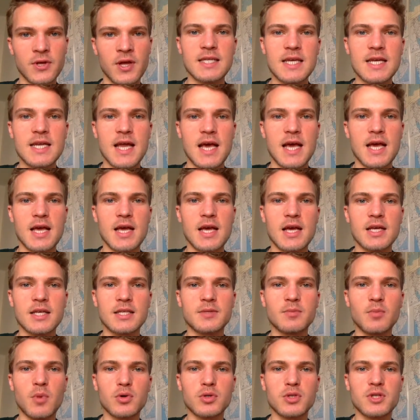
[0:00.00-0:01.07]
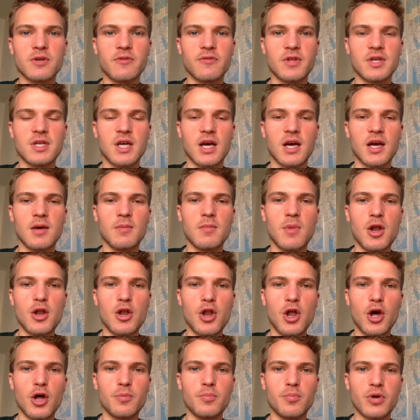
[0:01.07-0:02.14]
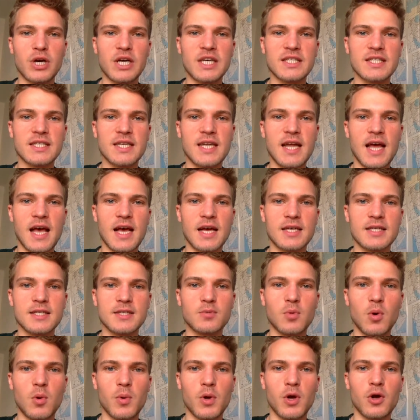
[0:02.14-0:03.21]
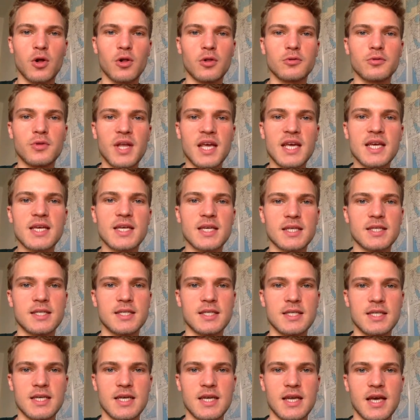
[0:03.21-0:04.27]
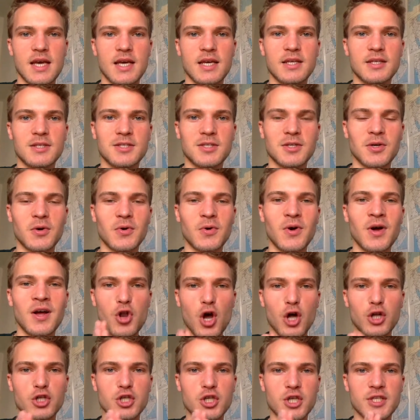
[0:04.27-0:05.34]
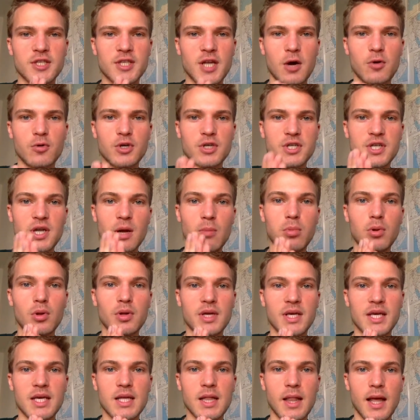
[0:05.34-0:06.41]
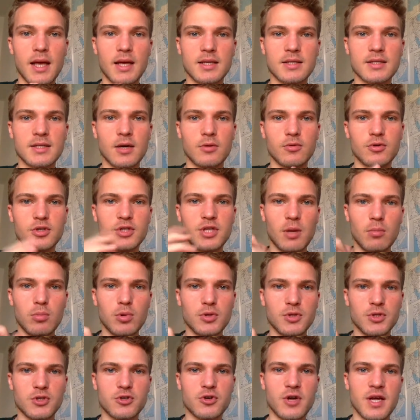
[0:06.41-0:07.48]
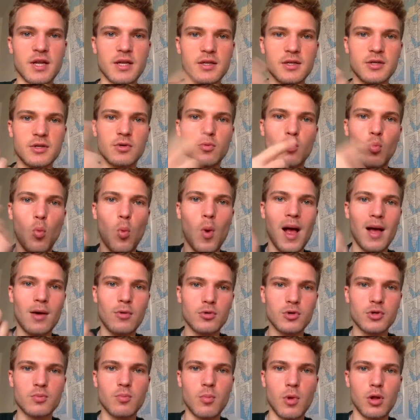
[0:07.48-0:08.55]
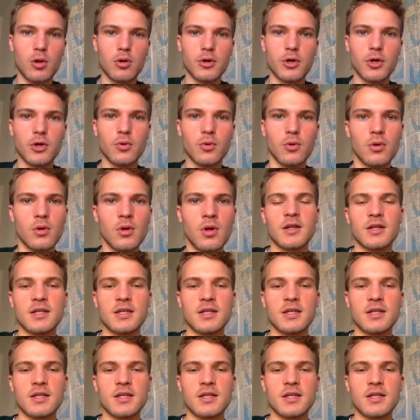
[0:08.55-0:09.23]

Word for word: D N A is most of the time not present as what we call naked D N A. So not just our double helix, our double-stranded wound molecule.